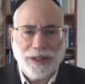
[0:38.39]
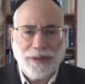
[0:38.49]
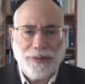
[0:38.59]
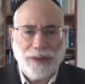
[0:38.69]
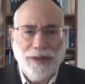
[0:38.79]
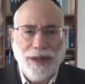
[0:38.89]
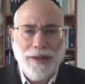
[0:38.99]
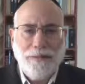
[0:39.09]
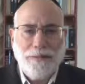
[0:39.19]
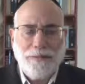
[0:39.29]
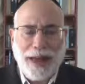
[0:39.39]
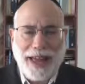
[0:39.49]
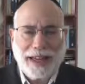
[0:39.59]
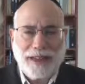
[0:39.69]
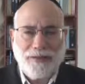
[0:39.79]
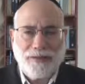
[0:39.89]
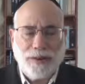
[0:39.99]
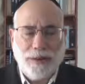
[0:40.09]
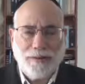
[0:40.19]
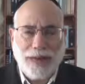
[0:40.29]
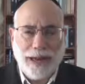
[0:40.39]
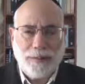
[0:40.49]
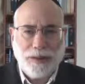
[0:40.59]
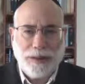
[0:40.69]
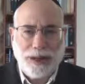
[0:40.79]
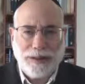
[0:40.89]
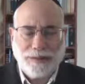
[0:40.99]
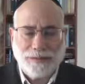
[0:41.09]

people back from Babylon.